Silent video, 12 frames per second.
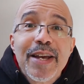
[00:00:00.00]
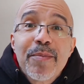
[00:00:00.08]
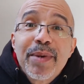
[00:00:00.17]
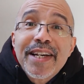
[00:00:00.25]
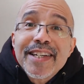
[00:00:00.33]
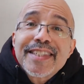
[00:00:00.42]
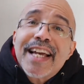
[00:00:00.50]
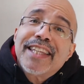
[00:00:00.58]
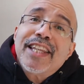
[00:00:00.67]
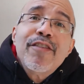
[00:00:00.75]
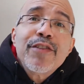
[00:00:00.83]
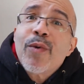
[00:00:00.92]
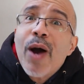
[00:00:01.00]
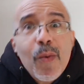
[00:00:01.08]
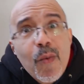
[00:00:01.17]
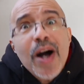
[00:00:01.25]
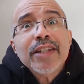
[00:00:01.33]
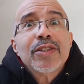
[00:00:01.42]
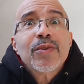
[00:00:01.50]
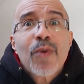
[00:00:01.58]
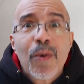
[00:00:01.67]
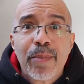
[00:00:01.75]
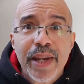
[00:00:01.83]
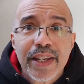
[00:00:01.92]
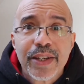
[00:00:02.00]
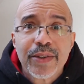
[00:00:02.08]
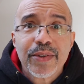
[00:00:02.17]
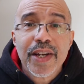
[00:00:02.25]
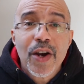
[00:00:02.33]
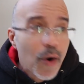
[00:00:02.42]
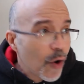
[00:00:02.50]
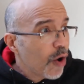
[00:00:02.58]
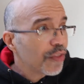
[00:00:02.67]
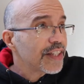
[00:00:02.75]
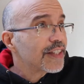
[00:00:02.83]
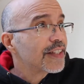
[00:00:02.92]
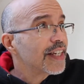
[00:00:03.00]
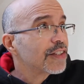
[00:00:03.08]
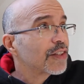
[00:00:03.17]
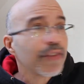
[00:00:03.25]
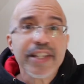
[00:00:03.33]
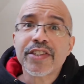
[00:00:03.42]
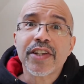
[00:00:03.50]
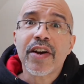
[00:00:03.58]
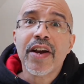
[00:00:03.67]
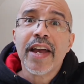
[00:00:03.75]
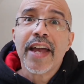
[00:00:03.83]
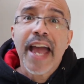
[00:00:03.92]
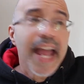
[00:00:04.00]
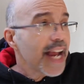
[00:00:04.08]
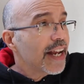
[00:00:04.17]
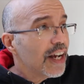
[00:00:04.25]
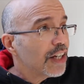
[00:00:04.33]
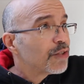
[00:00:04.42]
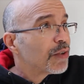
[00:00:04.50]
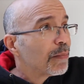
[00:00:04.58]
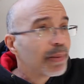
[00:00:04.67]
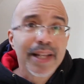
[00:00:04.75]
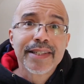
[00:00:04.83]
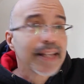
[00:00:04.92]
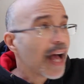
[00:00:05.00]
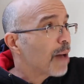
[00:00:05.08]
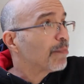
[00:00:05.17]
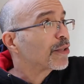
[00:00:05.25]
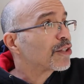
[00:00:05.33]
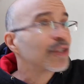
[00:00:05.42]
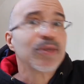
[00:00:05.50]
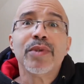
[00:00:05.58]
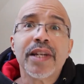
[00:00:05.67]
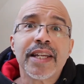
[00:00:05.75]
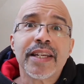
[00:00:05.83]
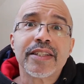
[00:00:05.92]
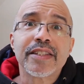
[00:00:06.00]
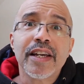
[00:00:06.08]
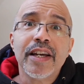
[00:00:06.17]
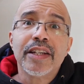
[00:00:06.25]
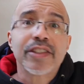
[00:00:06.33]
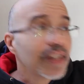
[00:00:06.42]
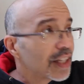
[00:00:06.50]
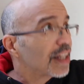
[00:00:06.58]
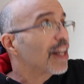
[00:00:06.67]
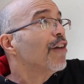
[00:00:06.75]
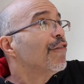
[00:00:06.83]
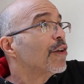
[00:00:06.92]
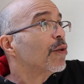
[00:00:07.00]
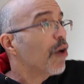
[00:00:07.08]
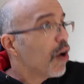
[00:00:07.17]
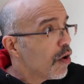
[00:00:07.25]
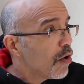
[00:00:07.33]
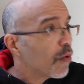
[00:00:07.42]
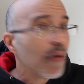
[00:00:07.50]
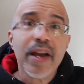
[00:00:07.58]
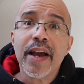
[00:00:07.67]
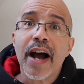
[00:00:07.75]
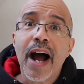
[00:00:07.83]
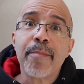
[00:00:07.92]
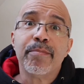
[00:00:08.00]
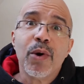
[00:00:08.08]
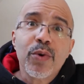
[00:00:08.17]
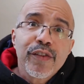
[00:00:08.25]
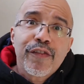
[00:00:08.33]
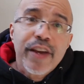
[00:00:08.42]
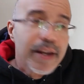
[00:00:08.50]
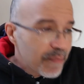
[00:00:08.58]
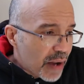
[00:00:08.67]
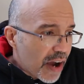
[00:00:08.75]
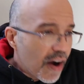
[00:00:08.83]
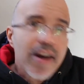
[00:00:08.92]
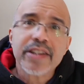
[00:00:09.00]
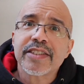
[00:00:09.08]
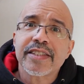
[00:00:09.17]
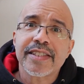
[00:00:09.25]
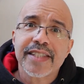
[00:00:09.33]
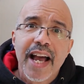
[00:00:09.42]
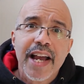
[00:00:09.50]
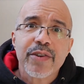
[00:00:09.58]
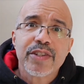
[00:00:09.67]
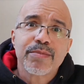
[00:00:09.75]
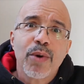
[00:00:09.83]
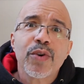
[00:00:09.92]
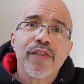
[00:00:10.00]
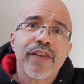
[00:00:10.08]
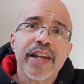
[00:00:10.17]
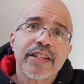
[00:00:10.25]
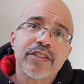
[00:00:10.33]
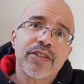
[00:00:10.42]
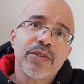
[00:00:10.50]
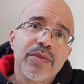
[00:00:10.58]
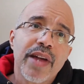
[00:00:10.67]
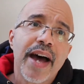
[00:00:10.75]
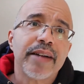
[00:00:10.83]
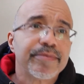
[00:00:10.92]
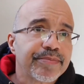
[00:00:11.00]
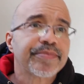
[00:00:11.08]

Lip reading: Because I love you, I want to obey you. All these are 800+ opportunities to love you. Oh, I'm motivated. My heart's desire is motivated to do that.